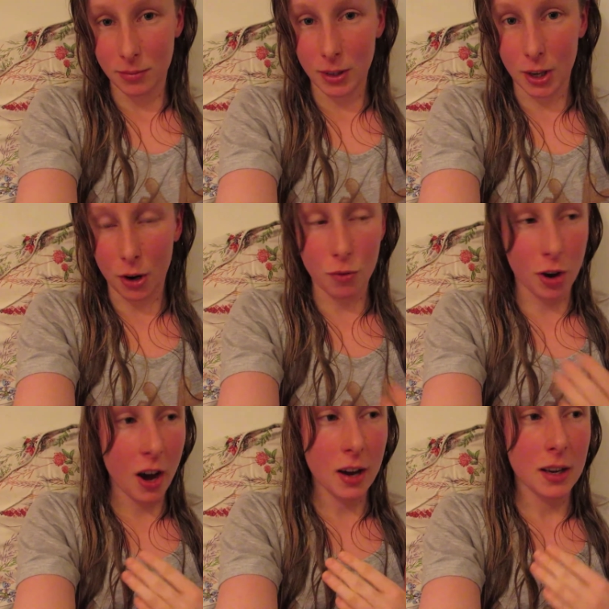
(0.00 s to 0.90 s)
You know,
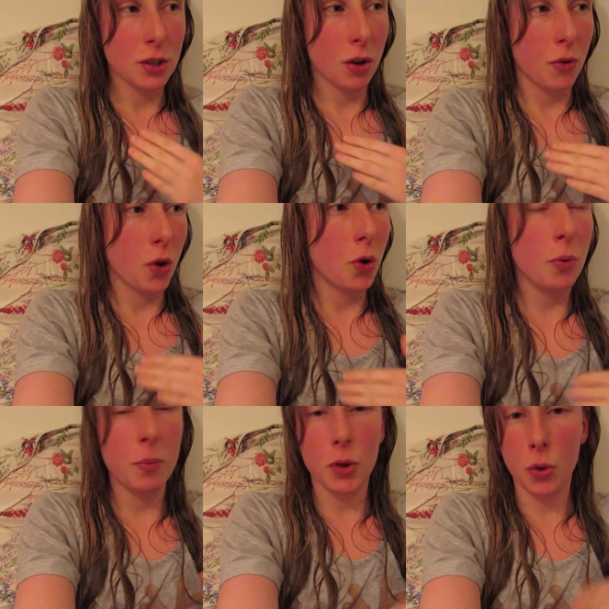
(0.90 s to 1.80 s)
regardless of
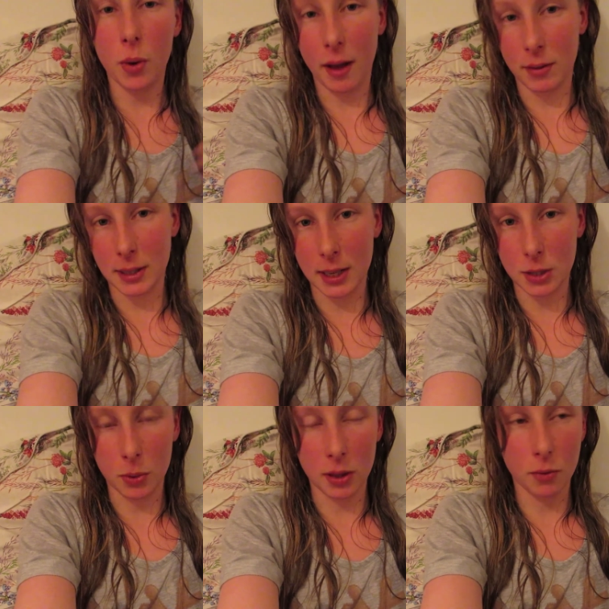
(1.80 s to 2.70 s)
whom you are having
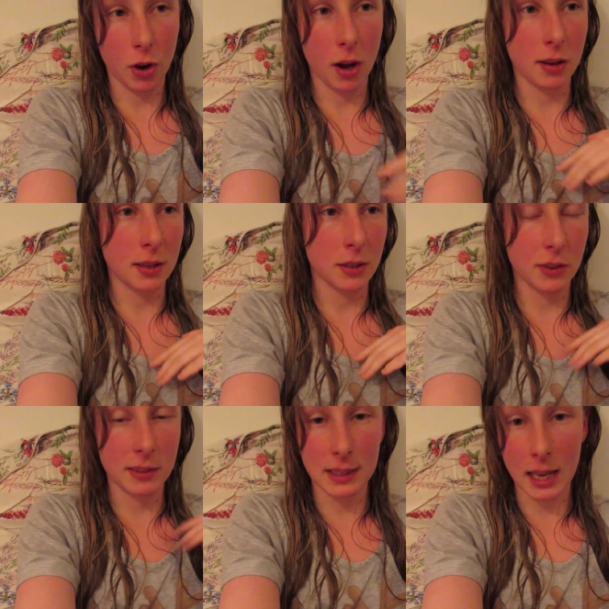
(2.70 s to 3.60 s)
sex with, regardless of
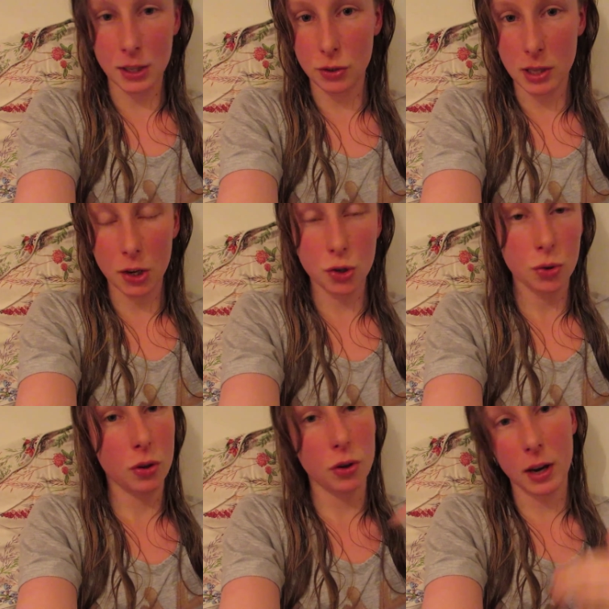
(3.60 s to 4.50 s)
if it's
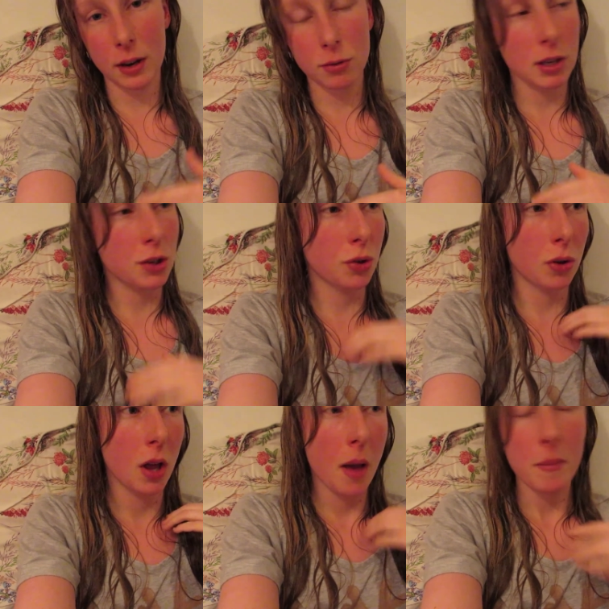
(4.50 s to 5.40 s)
heterosexual,
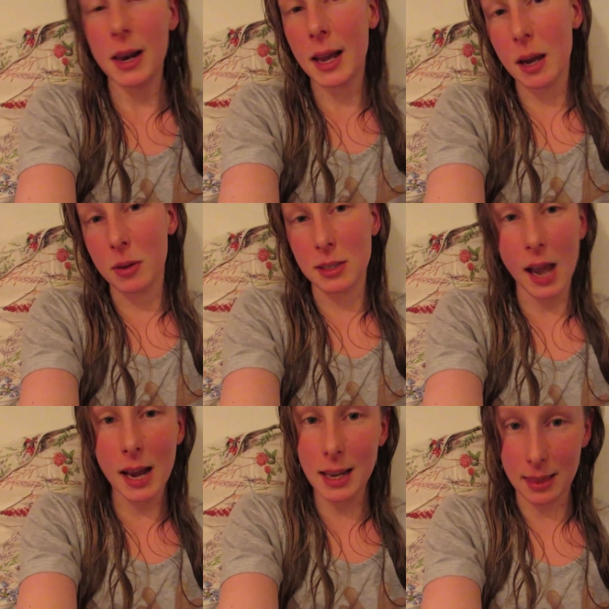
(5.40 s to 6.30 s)
non-heterosexual, polygamous,
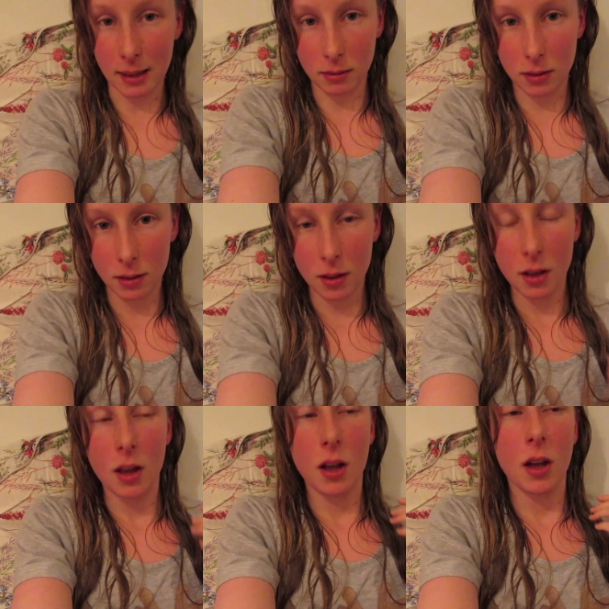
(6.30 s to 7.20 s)
anything,
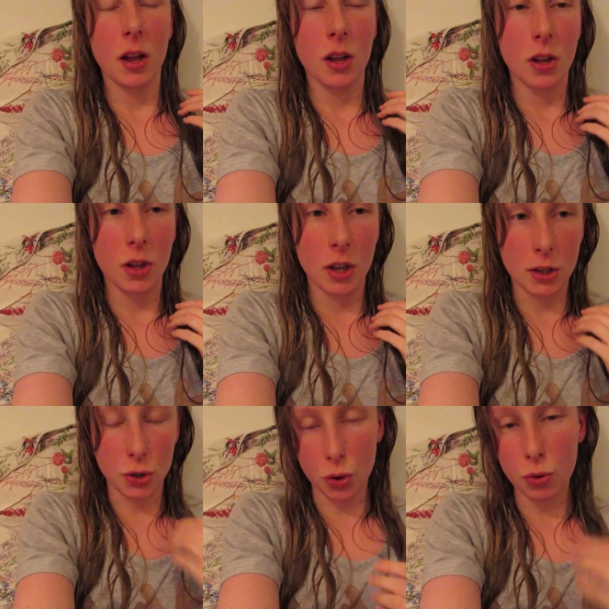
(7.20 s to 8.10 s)
it
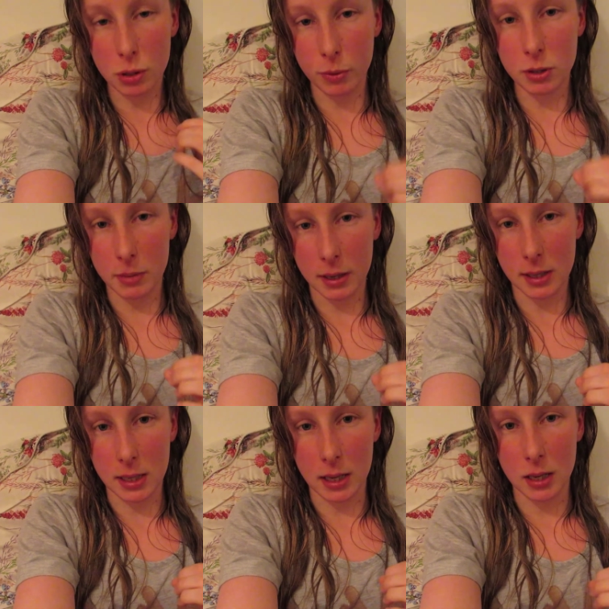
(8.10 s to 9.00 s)
is your
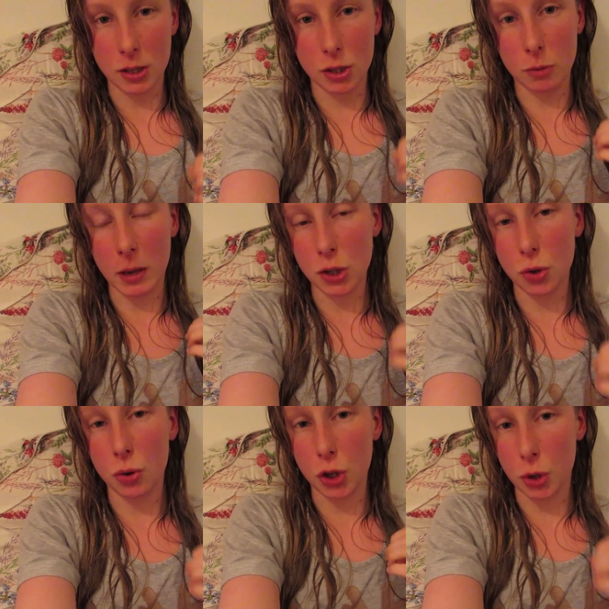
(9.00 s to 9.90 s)
responsibility to make
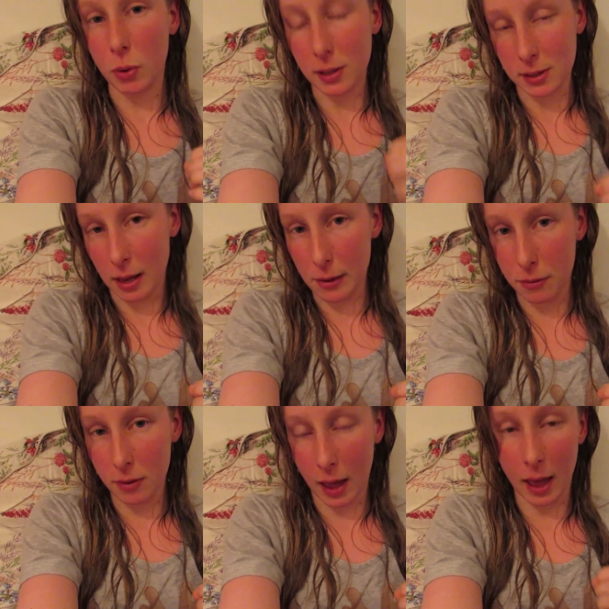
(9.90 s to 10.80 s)
sure you are
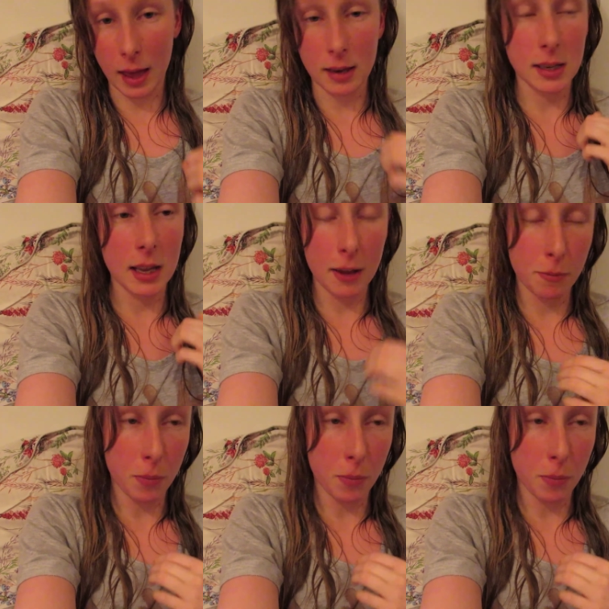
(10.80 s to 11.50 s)
safe and if